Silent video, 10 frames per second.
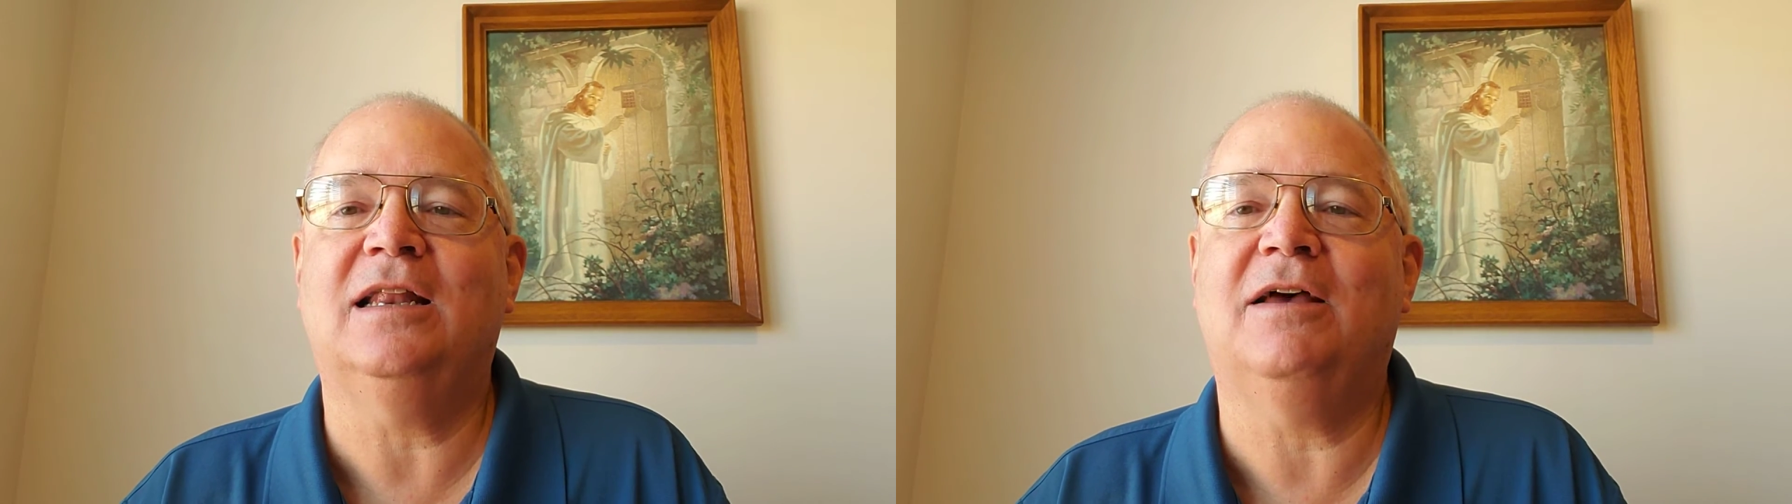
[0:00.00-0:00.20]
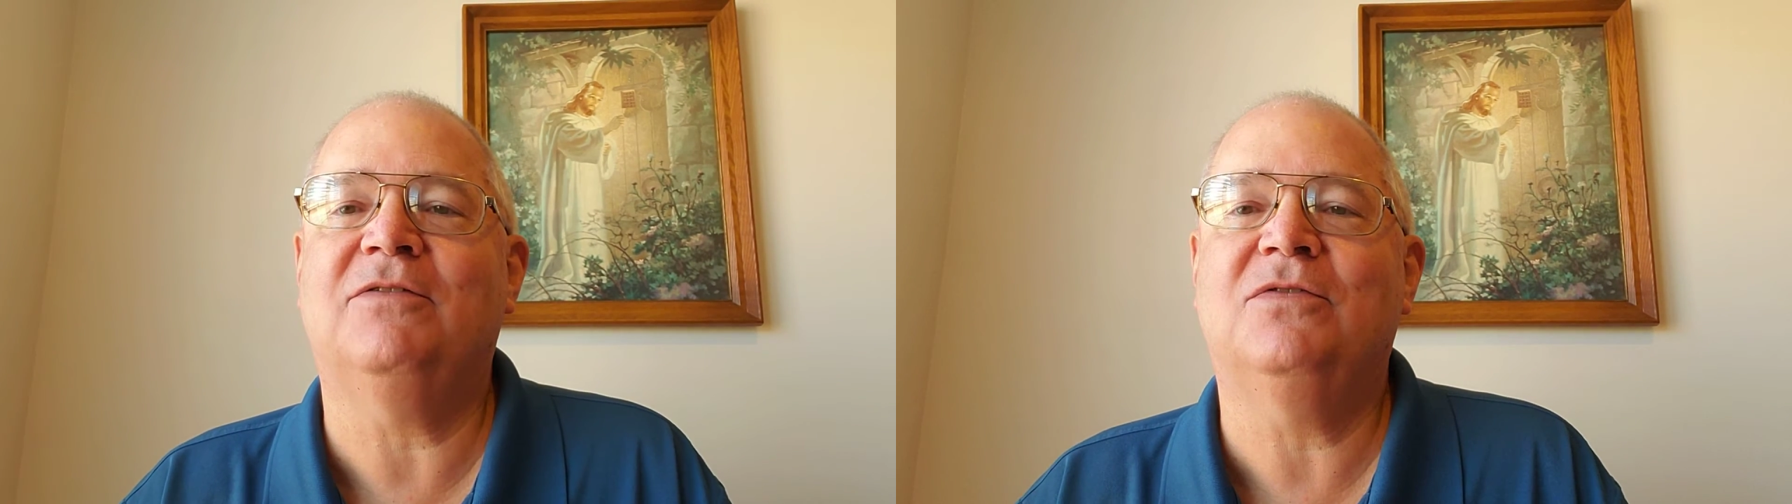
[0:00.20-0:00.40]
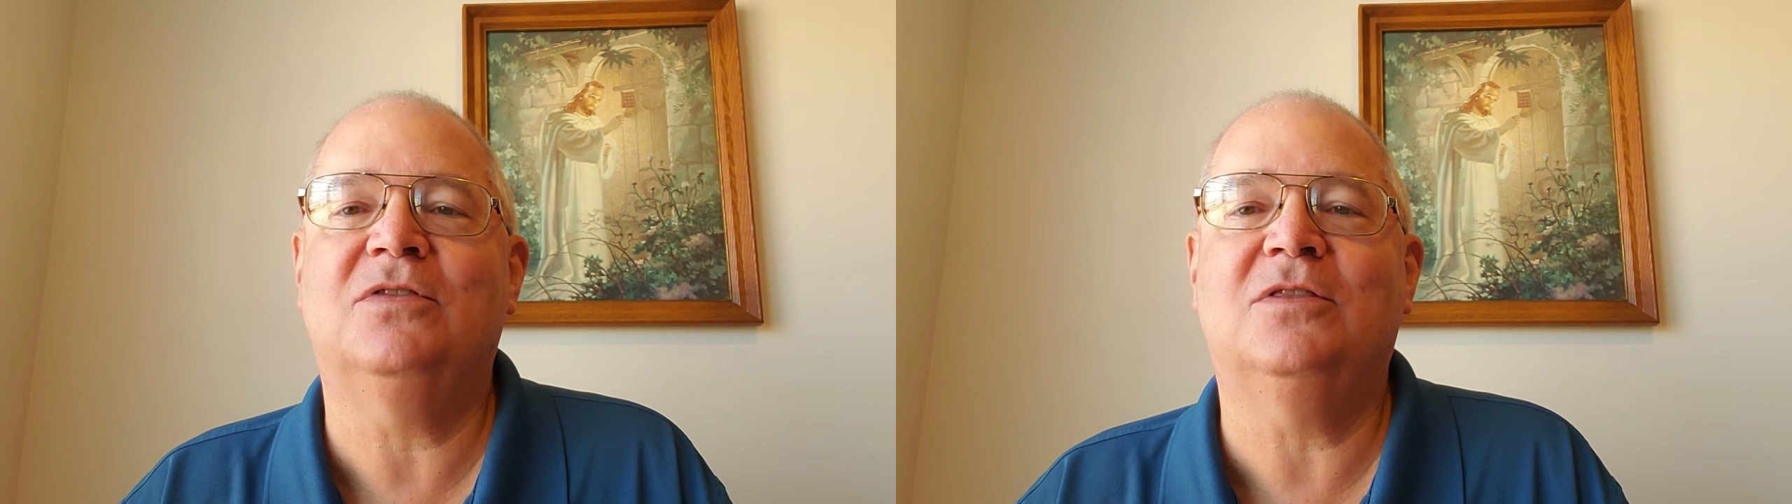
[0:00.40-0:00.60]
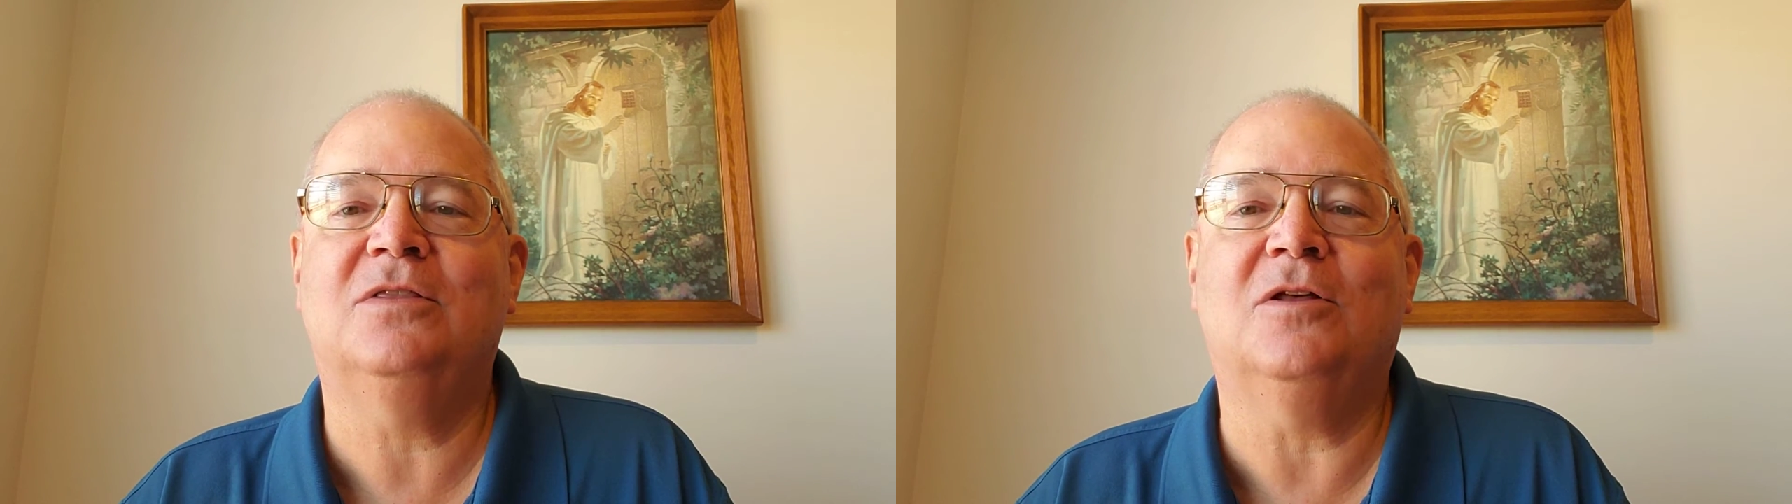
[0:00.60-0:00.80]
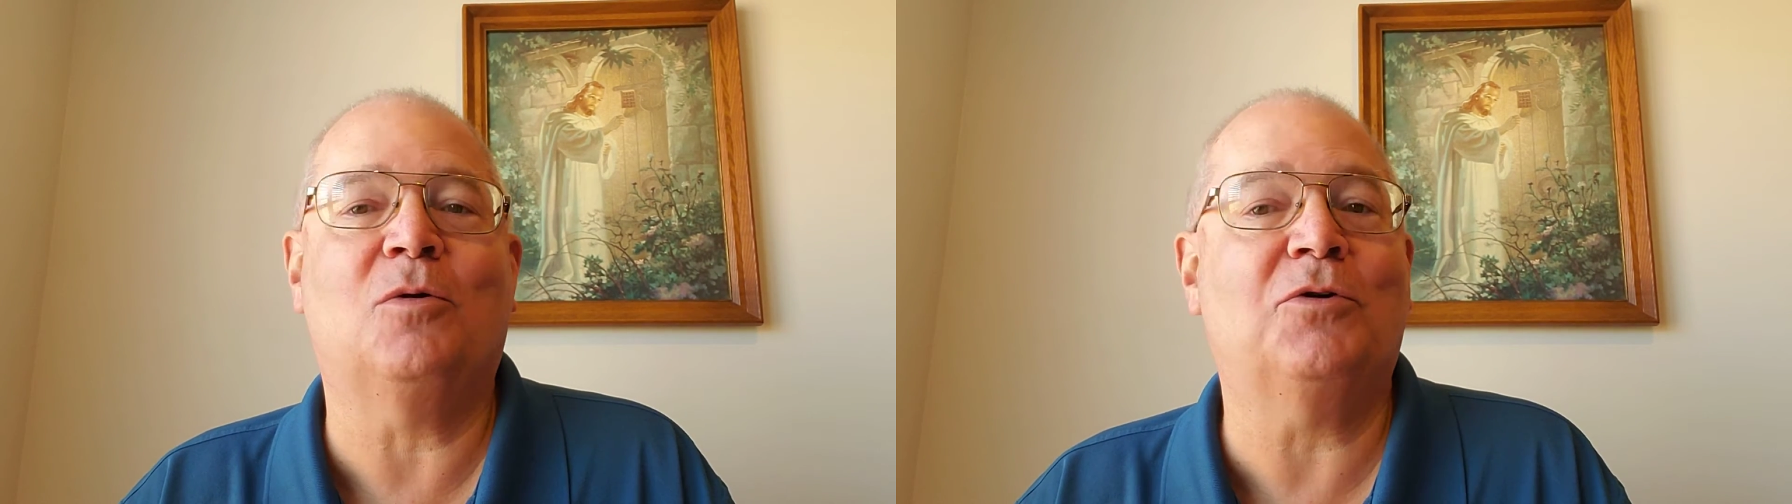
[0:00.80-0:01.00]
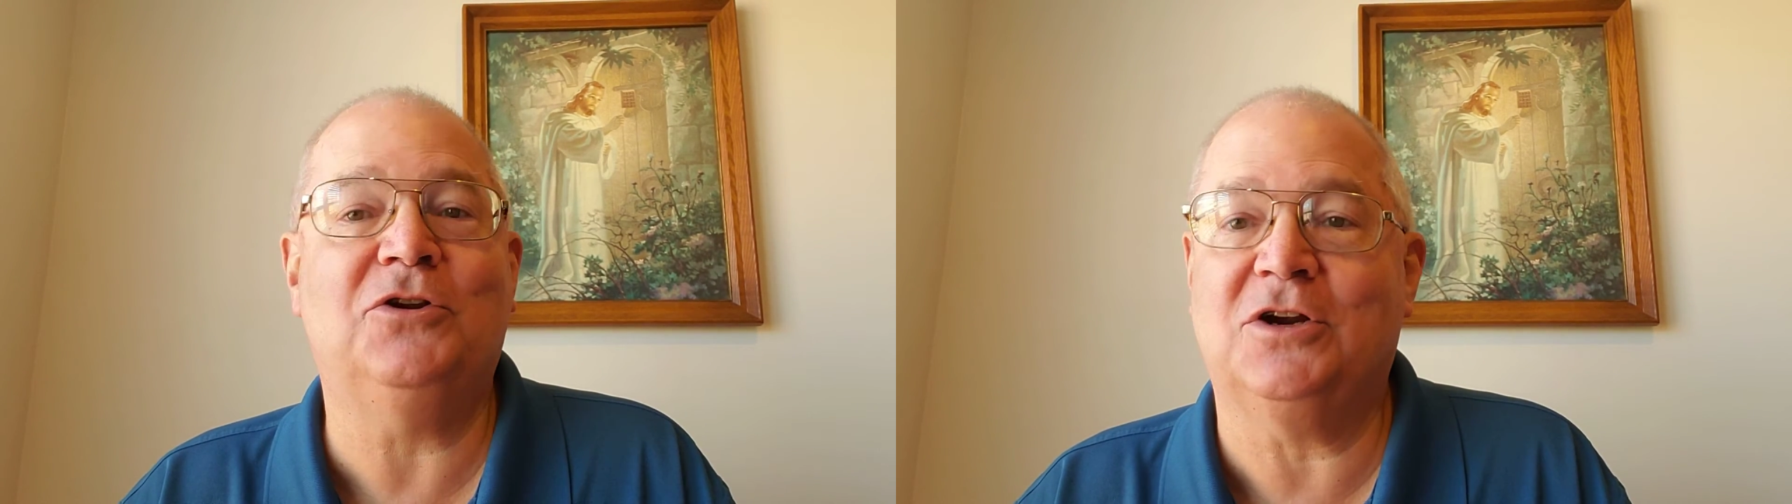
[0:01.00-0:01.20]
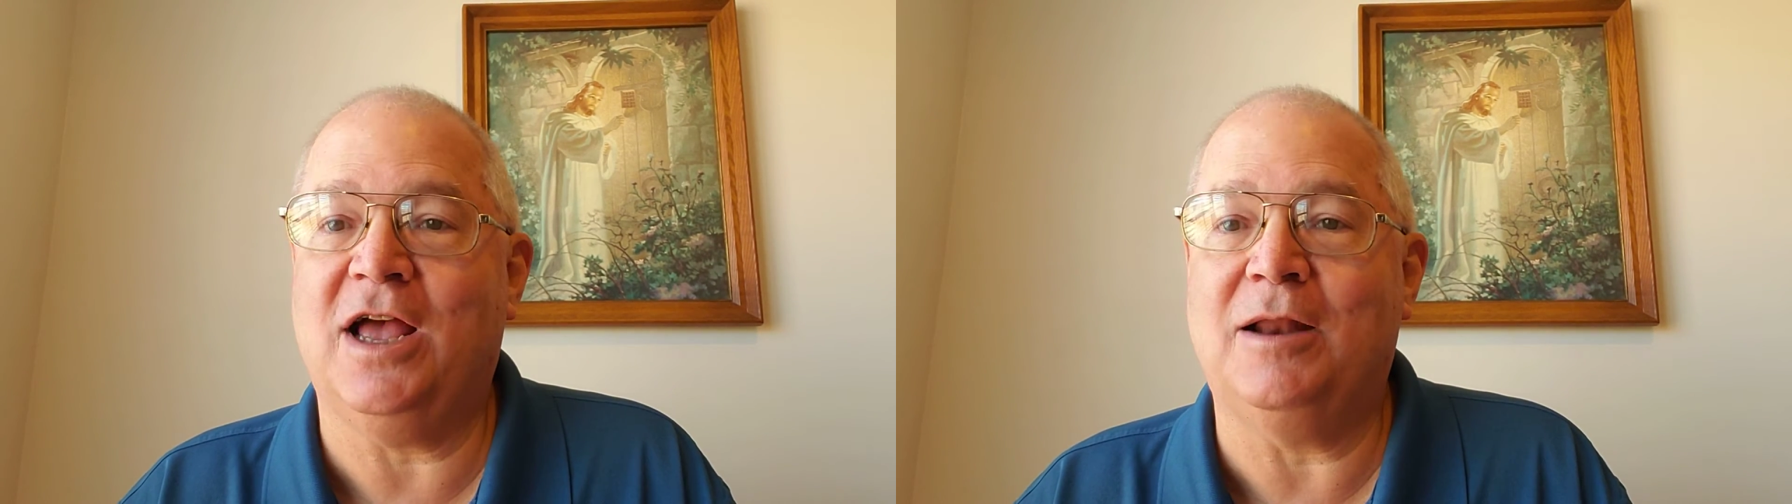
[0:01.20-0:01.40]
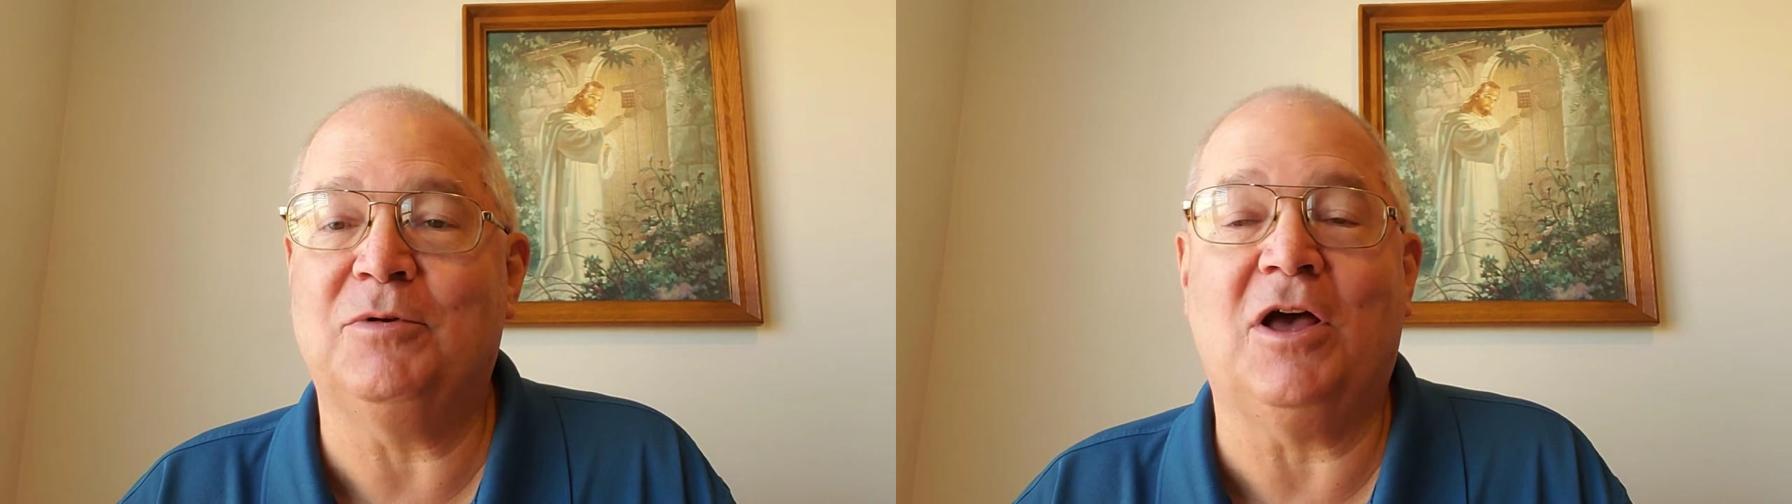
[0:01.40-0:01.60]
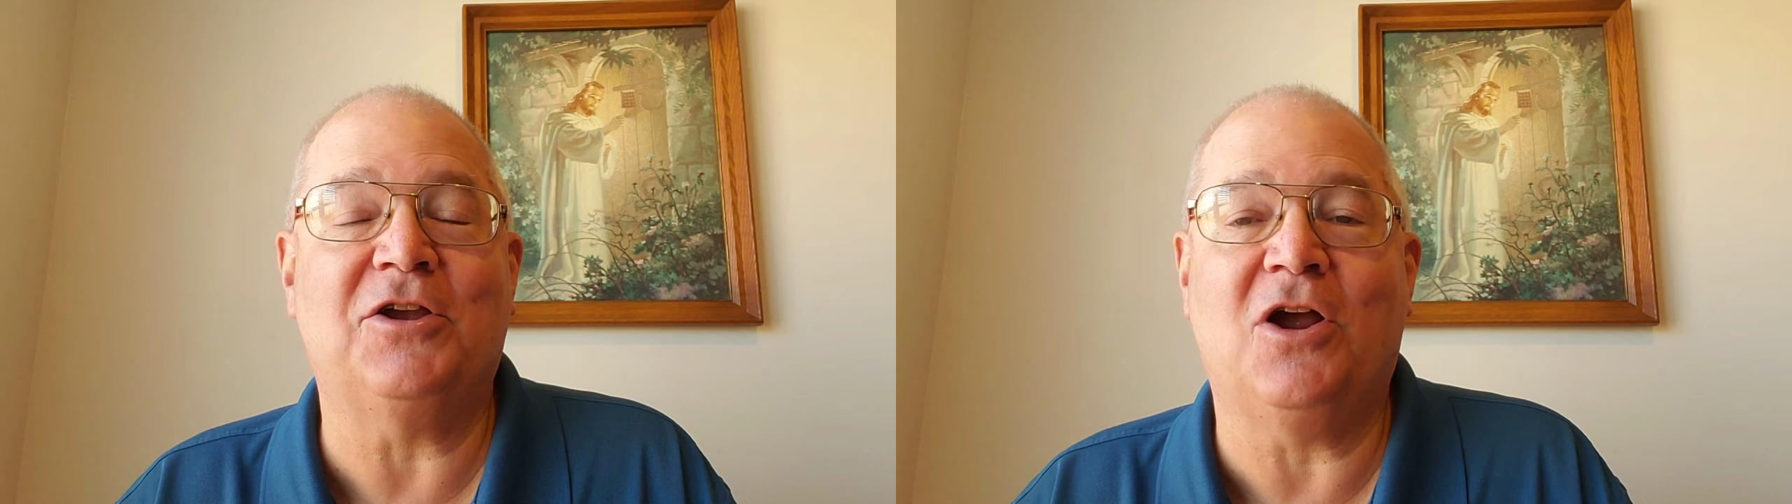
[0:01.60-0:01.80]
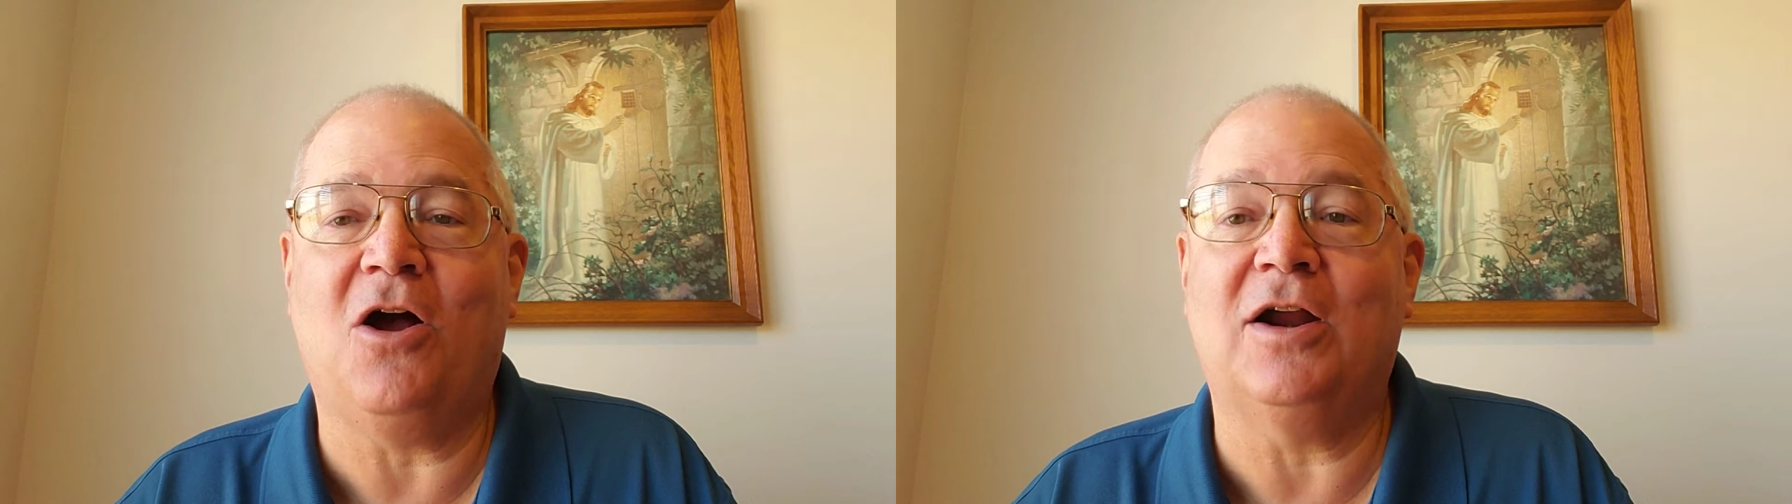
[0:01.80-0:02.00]
love the Lord your God with all
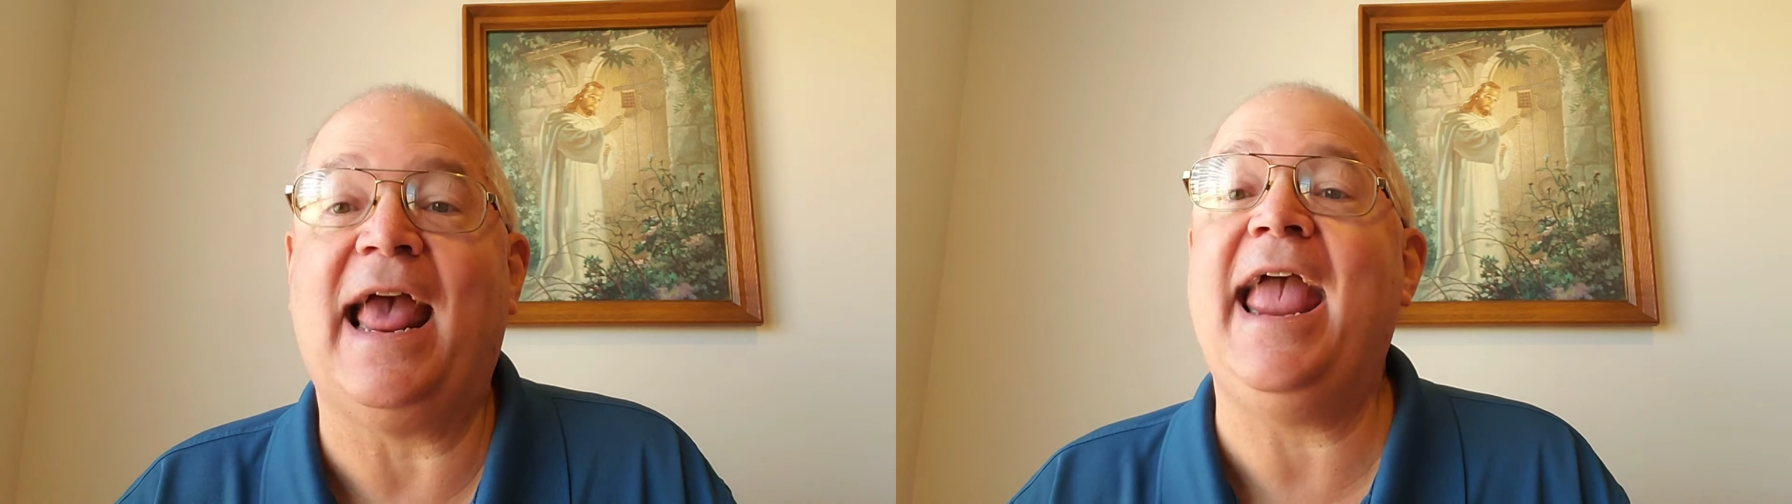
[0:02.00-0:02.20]
your heart.